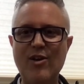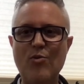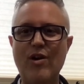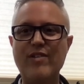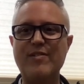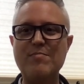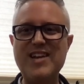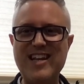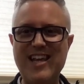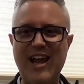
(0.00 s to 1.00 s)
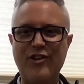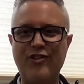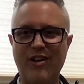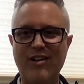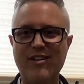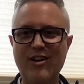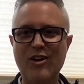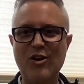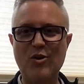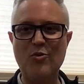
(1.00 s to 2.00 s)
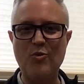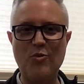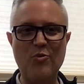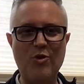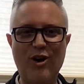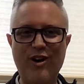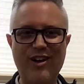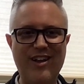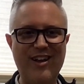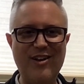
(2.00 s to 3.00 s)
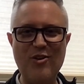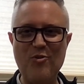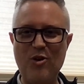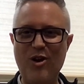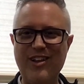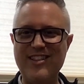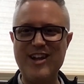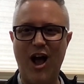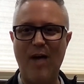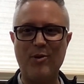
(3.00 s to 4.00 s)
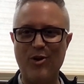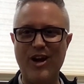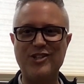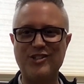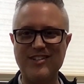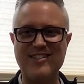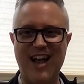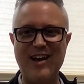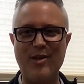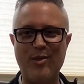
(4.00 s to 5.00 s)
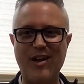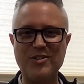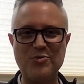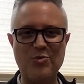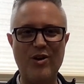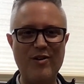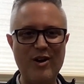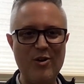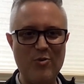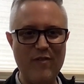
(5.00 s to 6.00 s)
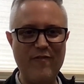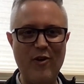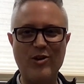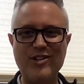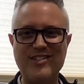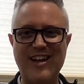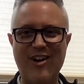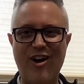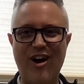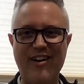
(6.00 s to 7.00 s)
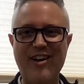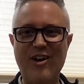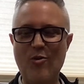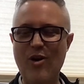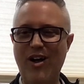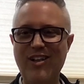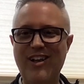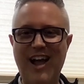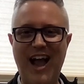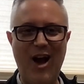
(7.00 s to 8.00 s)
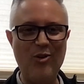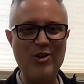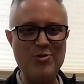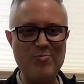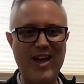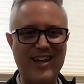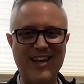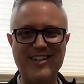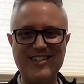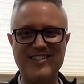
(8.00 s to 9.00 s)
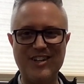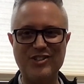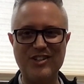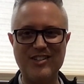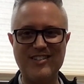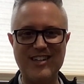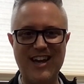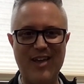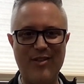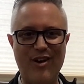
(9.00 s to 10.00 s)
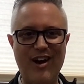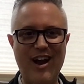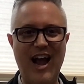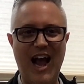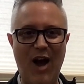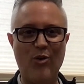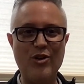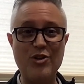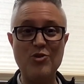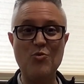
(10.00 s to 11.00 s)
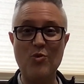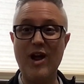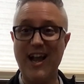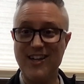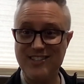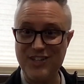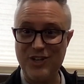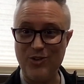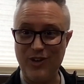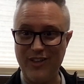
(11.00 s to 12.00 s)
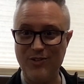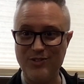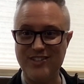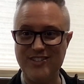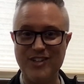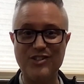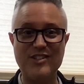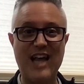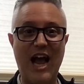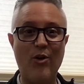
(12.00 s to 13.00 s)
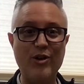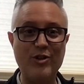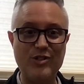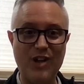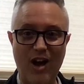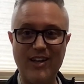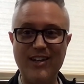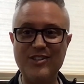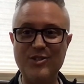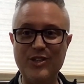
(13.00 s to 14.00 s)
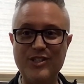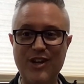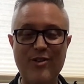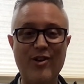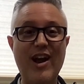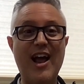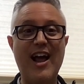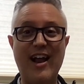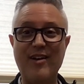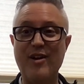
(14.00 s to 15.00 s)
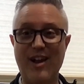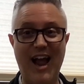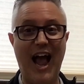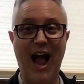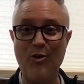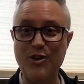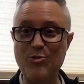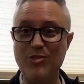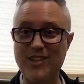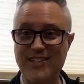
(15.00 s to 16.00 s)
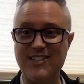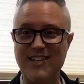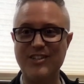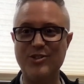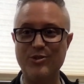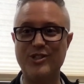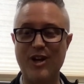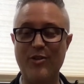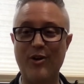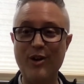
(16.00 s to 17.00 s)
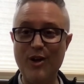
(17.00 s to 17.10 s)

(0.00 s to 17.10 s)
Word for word: Whereas in mediation, we're we're in the operation side of things. We're we're focusing on well, how are you making decisions together? How are you executing those decisions? How are you talking to each other and how are you listening to each other?